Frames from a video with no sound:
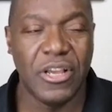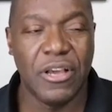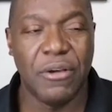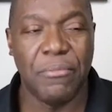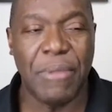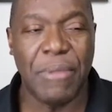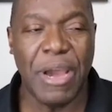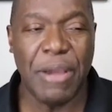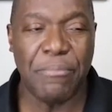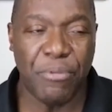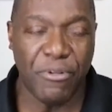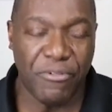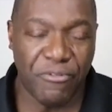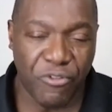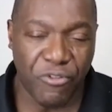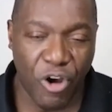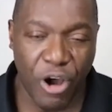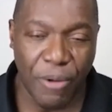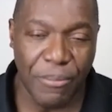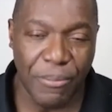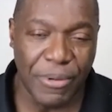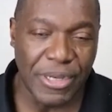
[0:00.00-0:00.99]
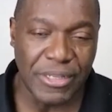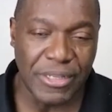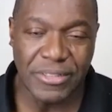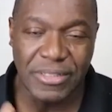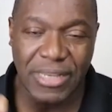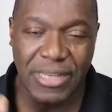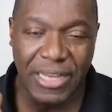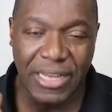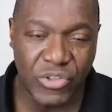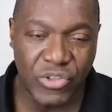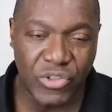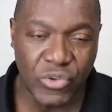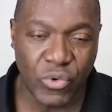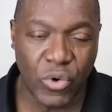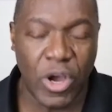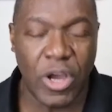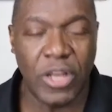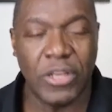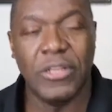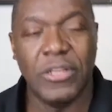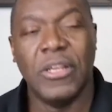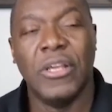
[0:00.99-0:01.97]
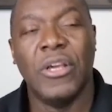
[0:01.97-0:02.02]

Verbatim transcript: my performance and so on